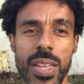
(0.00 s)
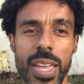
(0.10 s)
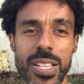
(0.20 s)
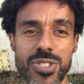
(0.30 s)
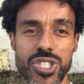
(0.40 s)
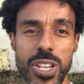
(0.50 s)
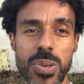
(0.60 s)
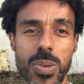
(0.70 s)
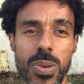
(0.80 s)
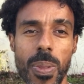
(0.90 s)
in
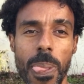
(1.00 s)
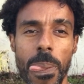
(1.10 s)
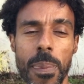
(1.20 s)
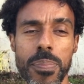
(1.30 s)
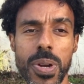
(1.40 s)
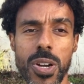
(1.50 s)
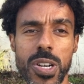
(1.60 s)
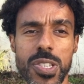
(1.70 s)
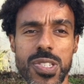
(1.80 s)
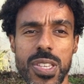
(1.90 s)
general
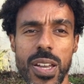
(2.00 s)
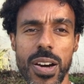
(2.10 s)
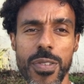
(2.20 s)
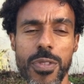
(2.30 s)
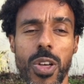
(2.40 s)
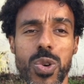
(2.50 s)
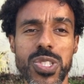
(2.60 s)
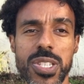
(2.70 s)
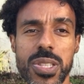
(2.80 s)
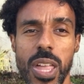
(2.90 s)
because of
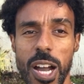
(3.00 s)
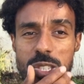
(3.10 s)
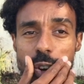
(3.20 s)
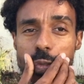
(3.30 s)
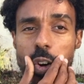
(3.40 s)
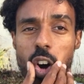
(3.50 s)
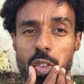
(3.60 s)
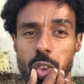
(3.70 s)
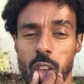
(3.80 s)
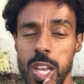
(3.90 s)
closing ourselves off.
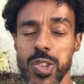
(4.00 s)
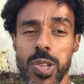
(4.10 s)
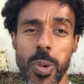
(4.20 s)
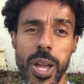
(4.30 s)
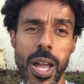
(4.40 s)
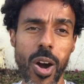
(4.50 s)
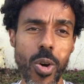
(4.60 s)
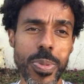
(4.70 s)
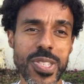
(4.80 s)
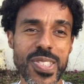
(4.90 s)
So anyway, I
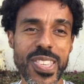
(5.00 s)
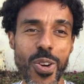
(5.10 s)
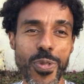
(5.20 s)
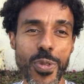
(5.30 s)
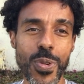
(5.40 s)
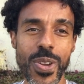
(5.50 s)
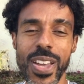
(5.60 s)
hope this is helpful.